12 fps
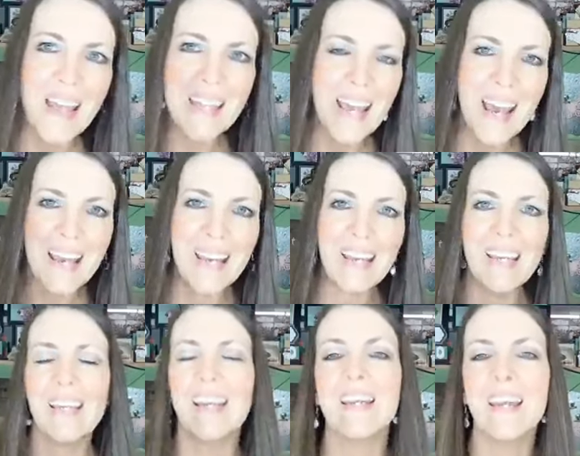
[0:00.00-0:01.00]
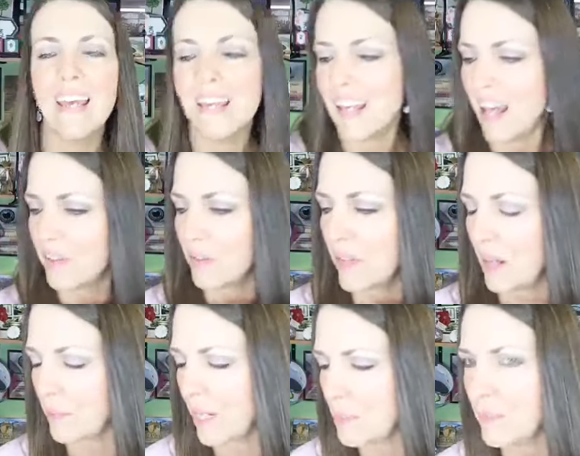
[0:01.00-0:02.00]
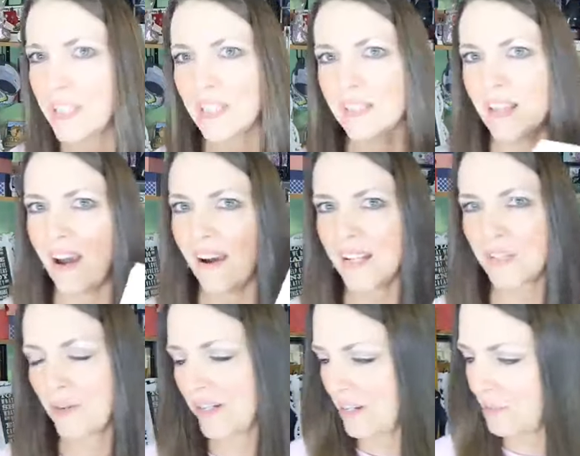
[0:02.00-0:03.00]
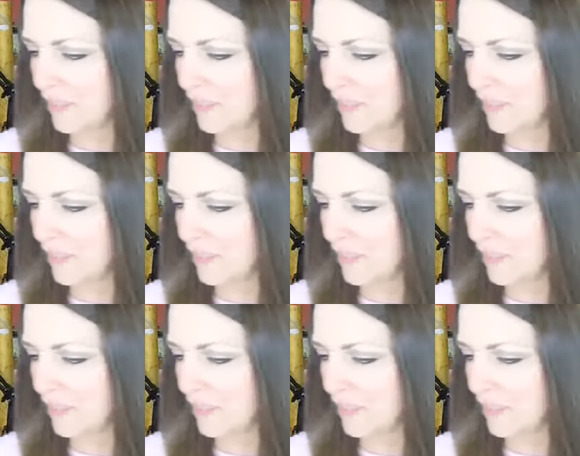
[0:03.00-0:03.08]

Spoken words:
Yay! And hey, Catherine, I'm kind of missing the highs right now